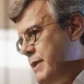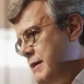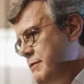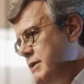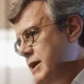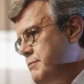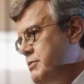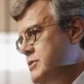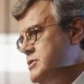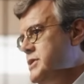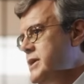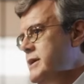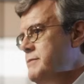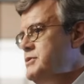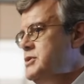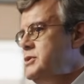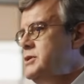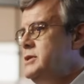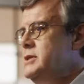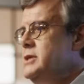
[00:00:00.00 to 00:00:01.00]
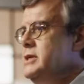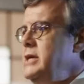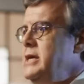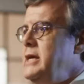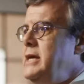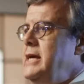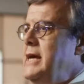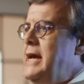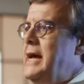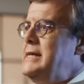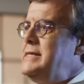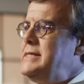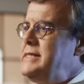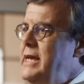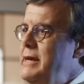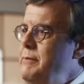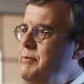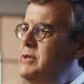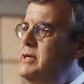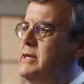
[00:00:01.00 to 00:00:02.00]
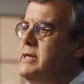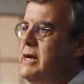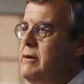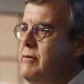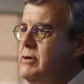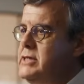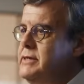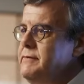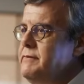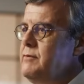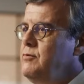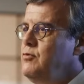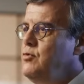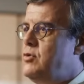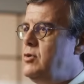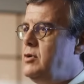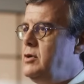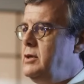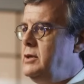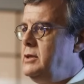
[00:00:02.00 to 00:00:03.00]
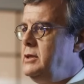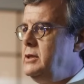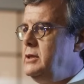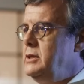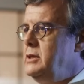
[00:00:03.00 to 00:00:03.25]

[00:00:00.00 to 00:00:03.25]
public perception, and shape the narrative of war.